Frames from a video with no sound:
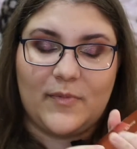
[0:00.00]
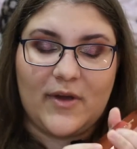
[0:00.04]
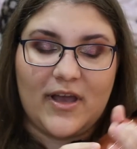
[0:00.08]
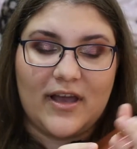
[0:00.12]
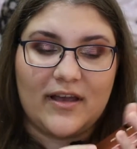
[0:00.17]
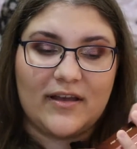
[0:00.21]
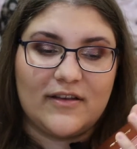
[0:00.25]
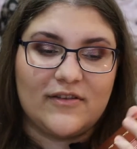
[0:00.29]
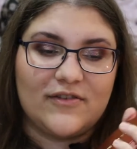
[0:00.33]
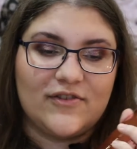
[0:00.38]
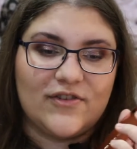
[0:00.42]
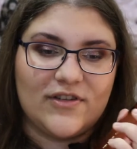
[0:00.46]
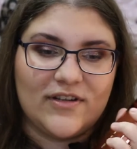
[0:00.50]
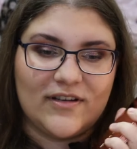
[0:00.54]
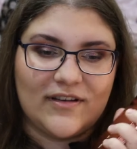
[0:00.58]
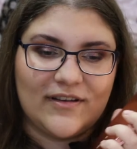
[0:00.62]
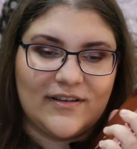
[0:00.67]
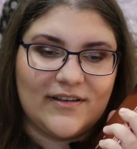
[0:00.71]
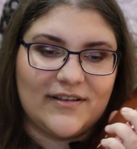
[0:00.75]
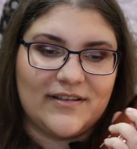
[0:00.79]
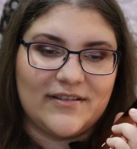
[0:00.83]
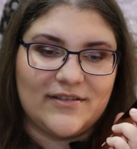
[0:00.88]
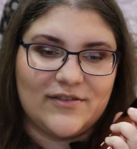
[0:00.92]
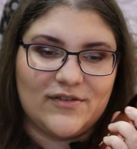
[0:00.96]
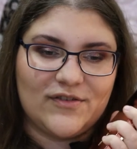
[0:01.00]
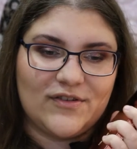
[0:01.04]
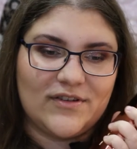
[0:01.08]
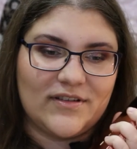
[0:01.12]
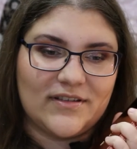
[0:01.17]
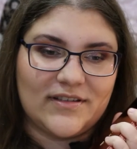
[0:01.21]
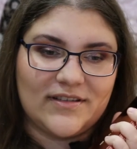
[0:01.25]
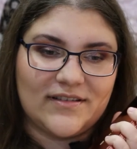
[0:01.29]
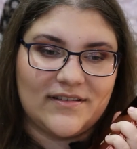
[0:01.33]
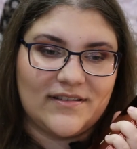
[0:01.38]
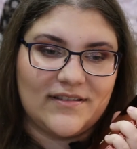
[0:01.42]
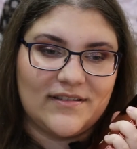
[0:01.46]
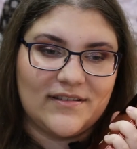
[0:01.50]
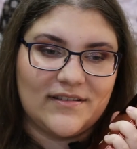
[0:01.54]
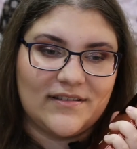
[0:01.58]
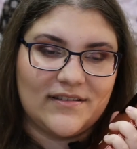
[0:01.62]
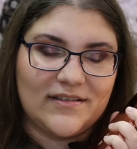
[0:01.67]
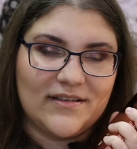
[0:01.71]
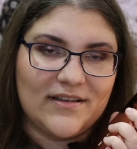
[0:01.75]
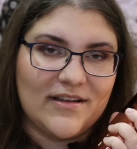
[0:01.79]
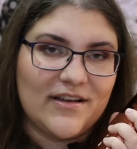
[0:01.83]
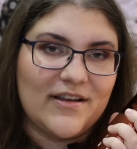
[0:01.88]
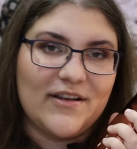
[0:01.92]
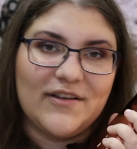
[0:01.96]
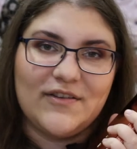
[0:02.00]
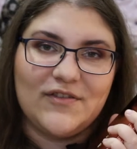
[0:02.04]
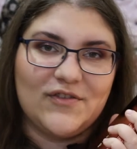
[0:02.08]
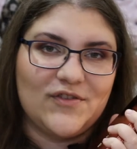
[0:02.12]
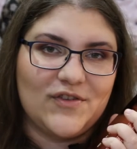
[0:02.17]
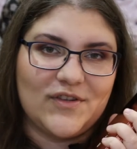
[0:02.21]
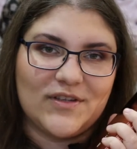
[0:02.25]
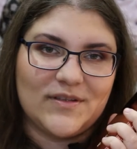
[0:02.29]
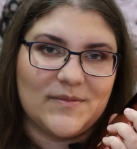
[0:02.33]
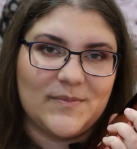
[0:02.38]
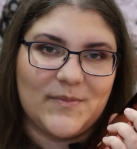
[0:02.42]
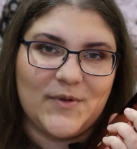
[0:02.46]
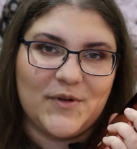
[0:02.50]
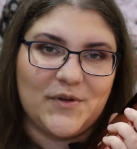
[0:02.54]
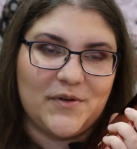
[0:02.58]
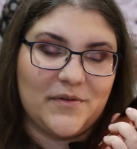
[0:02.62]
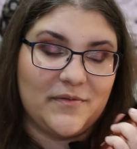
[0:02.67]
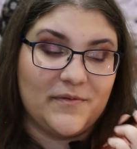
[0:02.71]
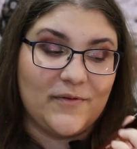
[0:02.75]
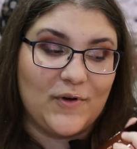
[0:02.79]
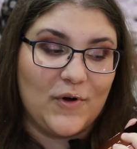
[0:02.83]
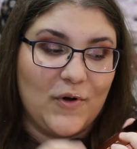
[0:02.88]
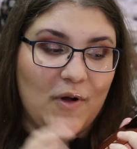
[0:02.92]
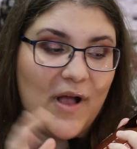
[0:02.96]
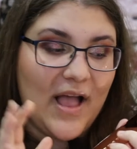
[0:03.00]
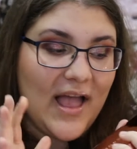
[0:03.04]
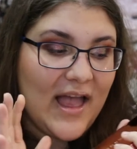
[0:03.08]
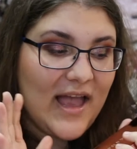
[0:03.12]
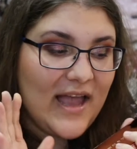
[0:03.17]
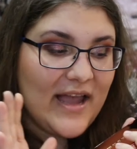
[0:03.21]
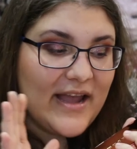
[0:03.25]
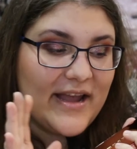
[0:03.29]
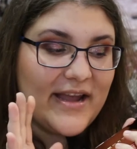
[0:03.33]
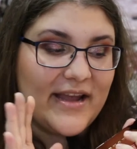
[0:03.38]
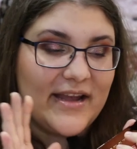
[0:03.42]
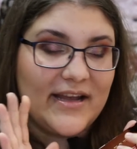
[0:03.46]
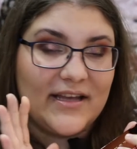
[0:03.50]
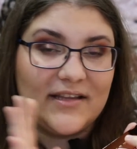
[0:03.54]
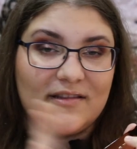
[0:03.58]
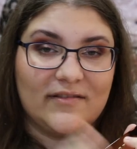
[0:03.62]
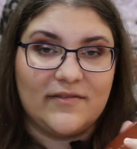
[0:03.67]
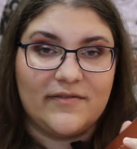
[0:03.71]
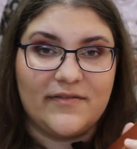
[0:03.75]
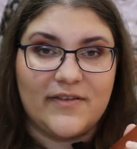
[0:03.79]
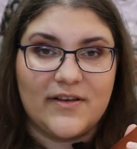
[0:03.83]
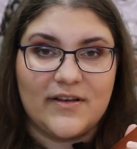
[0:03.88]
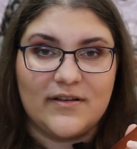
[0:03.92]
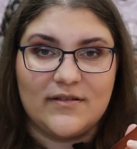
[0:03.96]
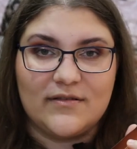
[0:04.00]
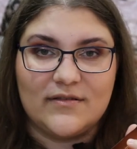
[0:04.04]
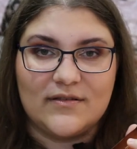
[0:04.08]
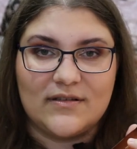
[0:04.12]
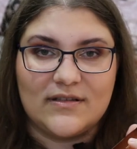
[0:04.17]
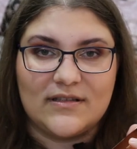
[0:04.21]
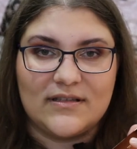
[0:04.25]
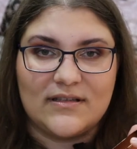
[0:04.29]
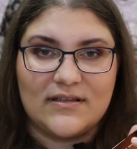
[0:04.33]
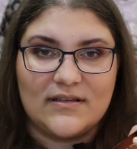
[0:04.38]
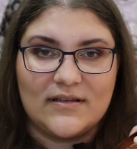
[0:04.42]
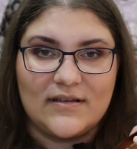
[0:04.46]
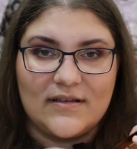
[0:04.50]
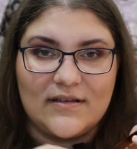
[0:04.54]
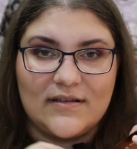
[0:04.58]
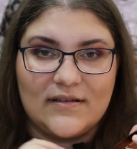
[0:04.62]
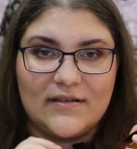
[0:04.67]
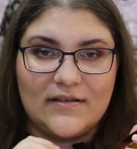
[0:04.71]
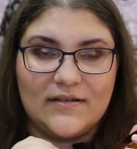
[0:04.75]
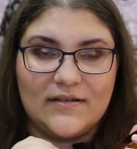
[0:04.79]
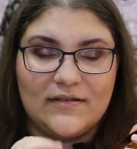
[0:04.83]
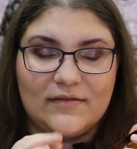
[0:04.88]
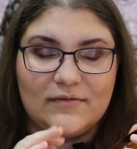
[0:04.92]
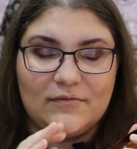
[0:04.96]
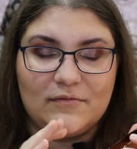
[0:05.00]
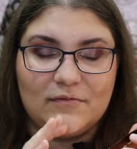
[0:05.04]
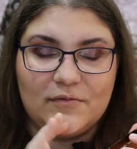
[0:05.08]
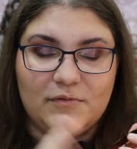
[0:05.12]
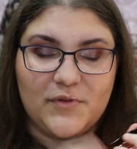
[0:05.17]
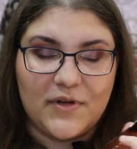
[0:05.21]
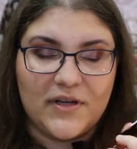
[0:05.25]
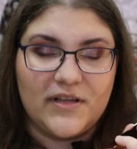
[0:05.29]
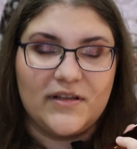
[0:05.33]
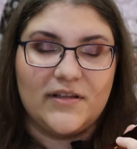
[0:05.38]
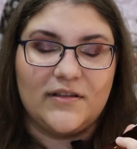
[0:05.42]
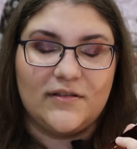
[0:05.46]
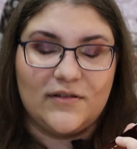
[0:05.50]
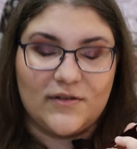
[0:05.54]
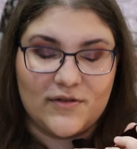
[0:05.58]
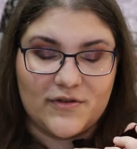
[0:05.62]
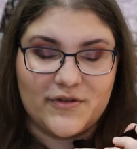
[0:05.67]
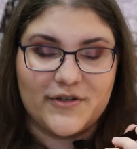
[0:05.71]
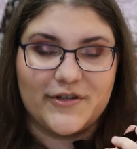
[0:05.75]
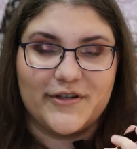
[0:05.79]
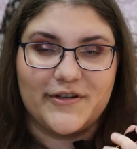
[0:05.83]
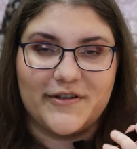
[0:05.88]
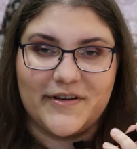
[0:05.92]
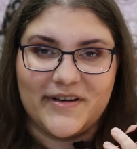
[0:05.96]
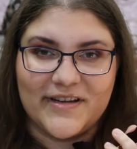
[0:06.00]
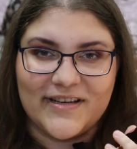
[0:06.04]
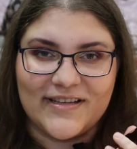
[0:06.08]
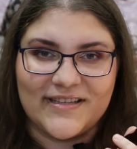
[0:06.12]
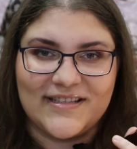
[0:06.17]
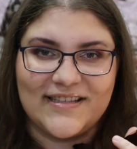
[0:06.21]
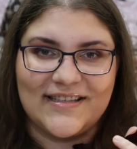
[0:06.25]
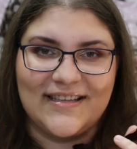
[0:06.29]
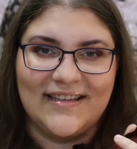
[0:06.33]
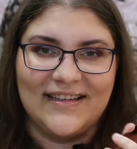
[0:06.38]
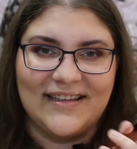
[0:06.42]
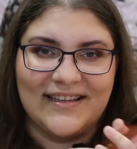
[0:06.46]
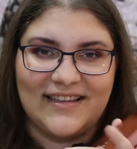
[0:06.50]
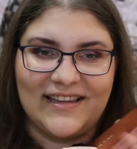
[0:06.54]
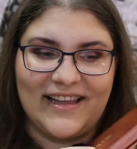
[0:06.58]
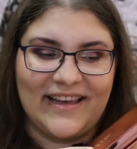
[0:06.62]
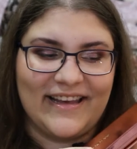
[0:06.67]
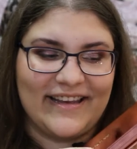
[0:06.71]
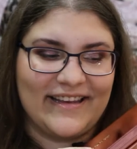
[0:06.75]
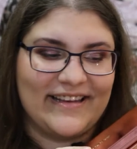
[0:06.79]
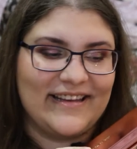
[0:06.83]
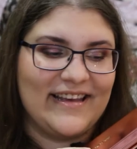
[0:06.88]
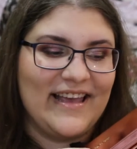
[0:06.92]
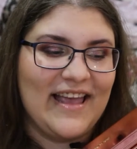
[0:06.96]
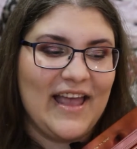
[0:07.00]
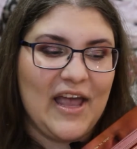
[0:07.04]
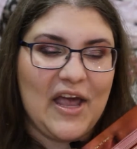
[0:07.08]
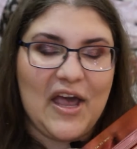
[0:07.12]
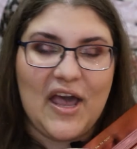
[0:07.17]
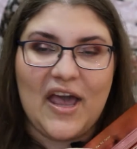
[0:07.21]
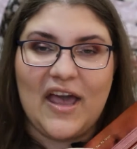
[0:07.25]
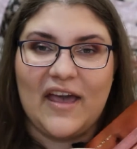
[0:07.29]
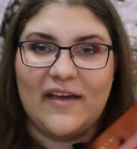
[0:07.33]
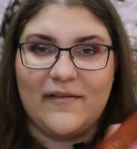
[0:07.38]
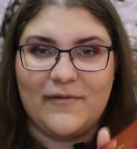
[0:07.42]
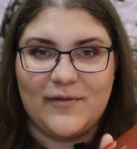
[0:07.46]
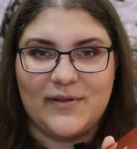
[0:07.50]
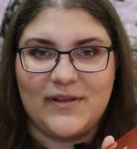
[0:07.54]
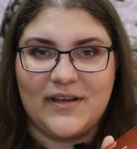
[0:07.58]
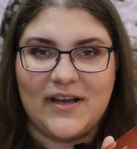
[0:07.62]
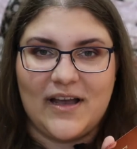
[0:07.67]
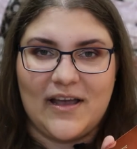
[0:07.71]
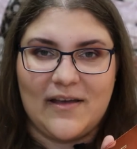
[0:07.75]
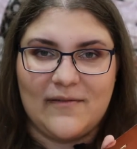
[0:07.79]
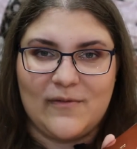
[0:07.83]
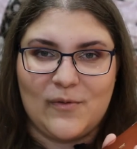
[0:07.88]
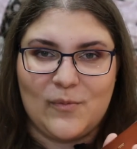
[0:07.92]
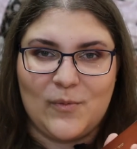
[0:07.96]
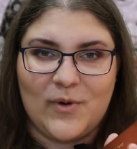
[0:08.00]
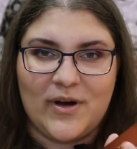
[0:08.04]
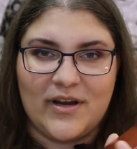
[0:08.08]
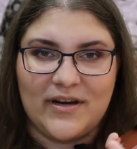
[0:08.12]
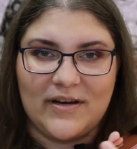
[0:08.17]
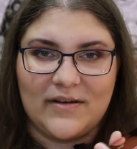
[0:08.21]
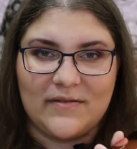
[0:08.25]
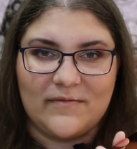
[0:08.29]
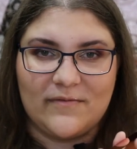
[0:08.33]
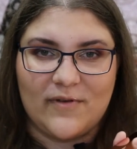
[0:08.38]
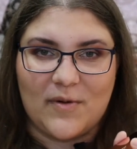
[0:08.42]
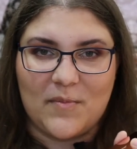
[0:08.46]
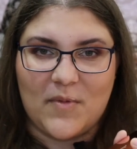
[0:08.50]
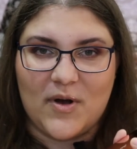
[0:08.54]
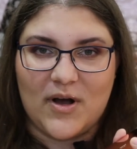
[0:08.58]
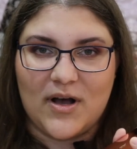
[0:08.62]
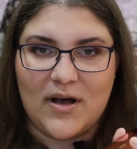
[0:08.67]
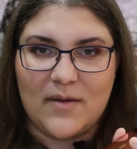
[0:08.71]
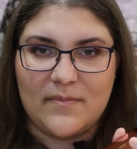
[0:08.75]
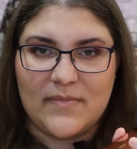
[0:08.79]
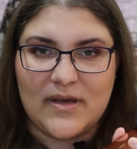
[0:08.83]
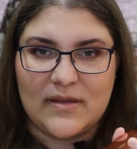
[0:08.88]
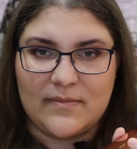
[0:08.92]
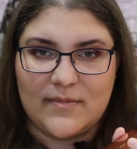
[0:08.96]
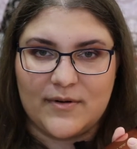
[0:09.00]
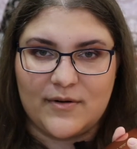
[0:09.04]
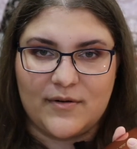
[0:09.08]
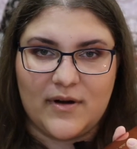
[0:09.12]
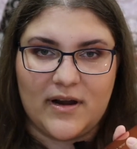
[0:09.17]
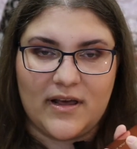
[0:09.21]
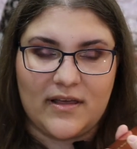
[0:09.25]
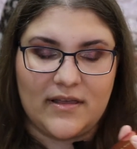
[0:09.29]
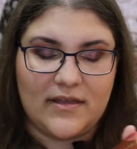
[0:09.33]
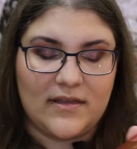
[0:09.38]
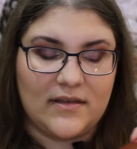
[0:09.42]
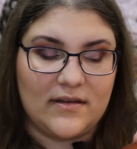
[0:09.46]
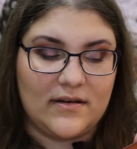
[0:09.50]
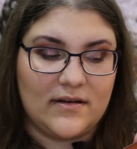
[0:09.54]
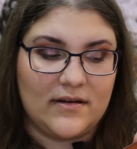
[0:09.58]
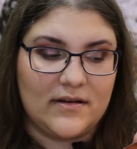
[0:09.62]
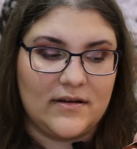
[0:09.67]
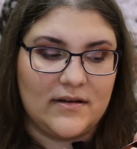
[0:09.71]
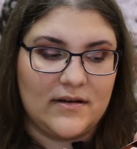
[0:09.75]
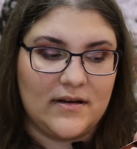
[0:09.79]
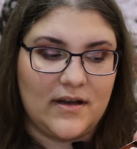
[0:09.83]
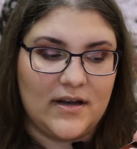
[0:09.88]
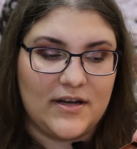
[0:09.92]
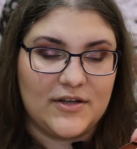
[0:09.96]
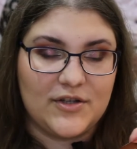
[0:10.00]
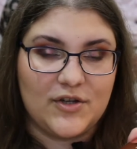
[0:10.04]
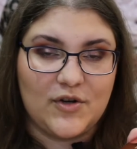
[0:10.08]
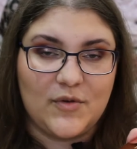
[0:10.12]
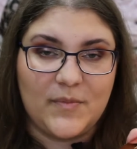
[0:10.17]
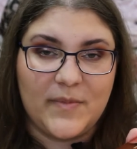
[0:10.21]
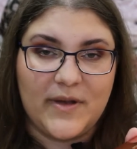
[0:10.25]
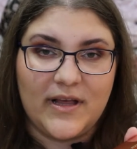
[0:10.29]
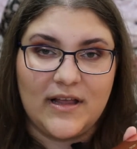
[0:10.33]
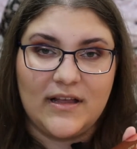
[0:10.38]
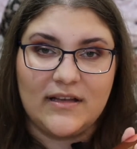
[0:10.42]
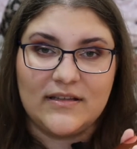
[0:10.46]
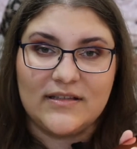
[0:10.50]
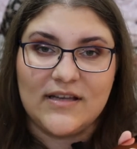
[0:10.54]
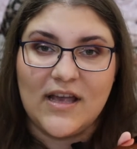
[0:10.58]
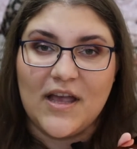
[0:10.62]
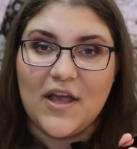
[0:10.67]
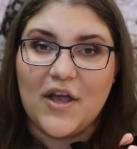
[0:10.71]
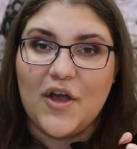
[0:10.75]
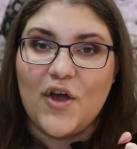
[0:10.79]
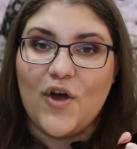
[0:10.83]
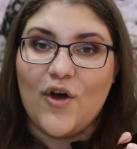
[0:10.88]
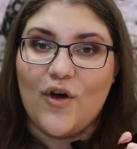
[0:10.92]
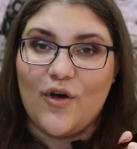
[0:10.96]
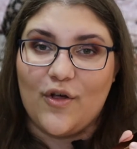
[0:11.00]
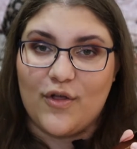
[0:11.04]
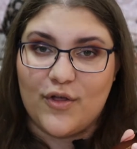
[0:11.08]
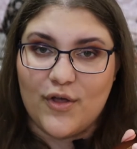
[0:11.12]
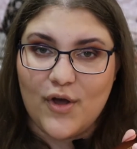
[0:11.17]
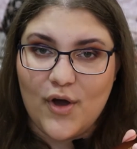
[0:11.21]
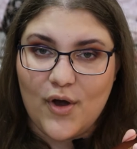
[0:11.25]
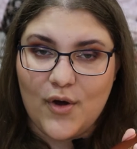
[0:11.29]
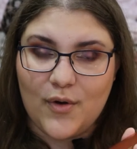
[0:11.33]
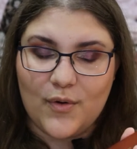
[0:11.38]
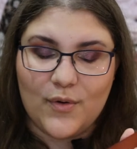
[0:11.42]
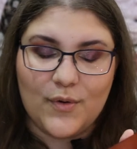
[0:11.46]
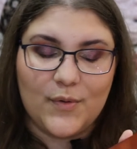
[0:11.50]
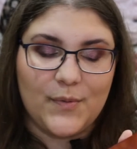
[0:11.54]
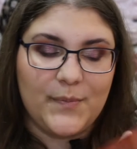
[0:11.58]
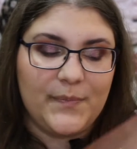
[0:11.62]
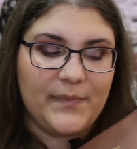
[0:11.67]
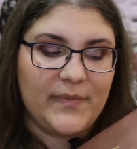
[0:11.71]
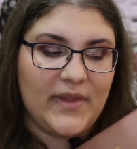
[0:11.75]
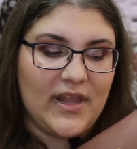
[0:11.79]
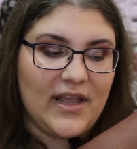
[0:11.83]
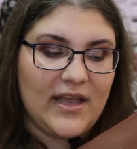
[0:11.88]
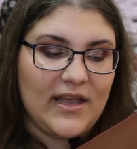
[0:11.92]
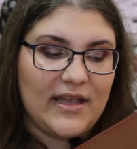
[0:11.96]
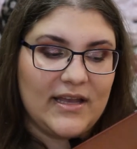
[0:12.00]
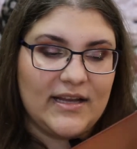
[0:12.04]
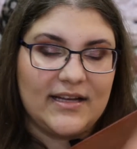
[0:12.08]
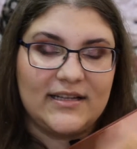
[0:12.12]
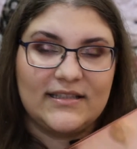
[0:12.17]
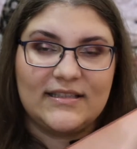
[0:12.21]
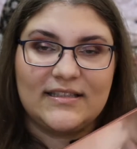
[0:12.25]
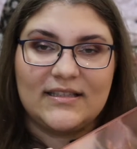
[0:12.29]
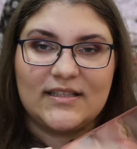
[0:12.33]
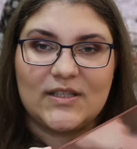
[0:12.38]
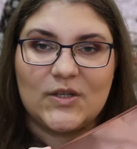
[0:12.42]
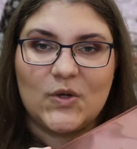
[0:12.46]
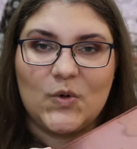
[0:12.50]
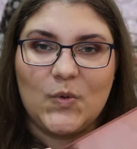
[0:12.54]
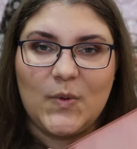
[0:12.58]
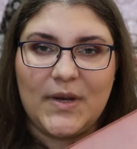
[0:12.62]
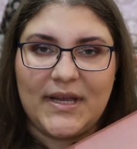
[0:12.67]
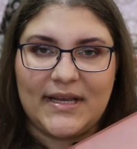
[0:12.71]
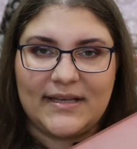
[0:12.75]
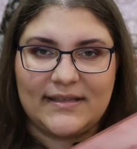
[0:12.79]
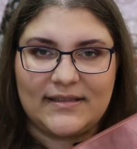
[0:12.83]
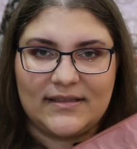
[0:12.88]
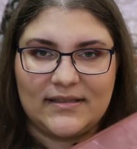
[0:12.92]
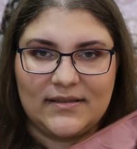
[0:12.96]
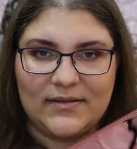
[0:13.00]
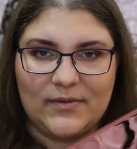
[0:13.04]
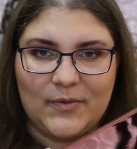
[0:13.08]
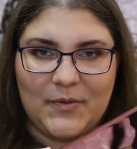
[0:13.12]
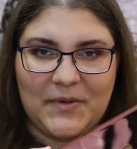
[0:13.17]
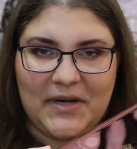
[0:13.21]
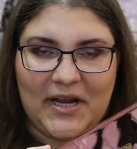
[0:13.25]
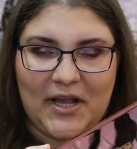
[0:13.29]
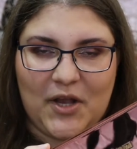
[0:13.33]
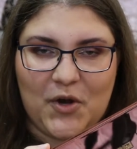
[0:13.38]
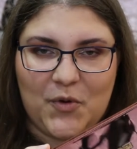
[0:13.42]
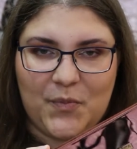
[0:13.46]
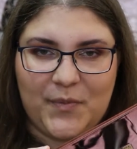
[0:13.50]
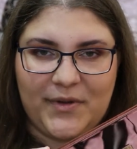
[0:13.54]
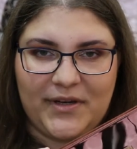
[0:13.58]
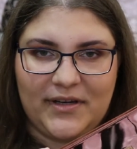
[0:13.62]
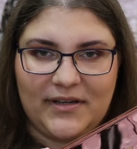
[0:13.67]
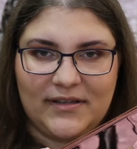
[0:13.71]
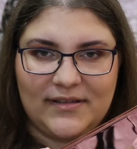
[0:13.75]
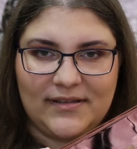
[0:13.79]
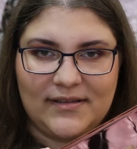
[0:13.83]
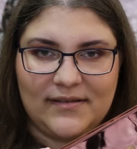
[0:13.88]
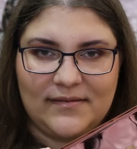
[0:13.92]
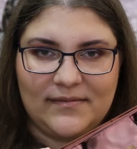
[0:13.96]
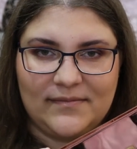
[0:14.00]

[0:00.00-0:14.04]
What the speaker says: packaging is just beautiful. It feels really luxurious, like everything I ever wanted from a Pat McGrath eyeshadow palette, though it squeaks when I open it,